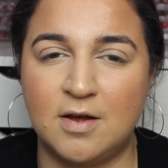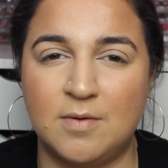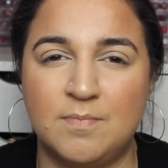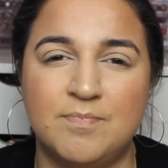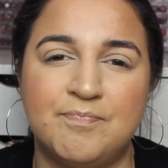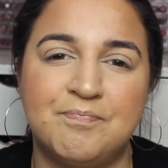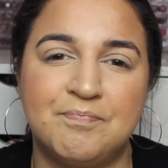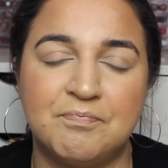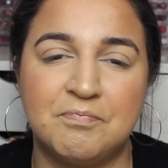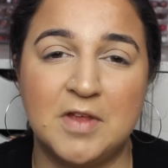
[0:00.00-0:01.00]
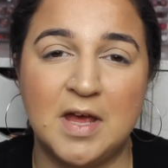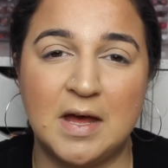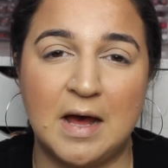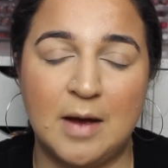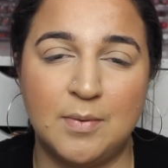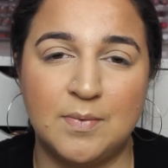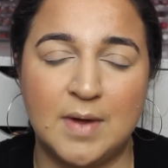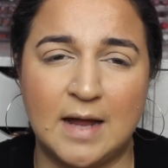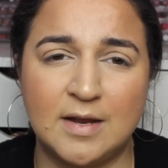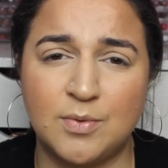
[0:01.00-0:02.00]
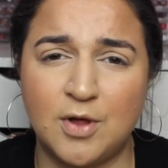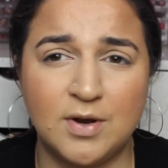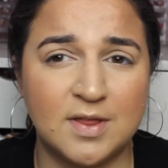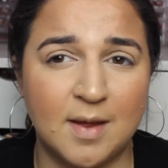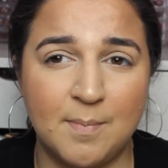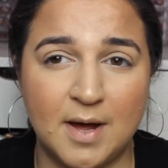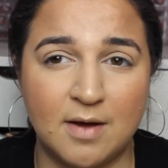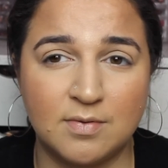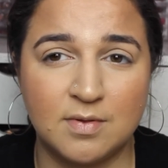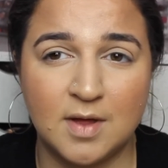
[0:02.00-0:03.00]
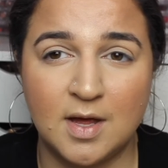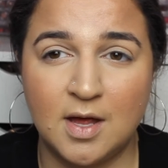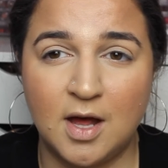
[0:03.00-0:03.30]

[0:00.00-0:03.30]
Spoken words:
And it was only £10.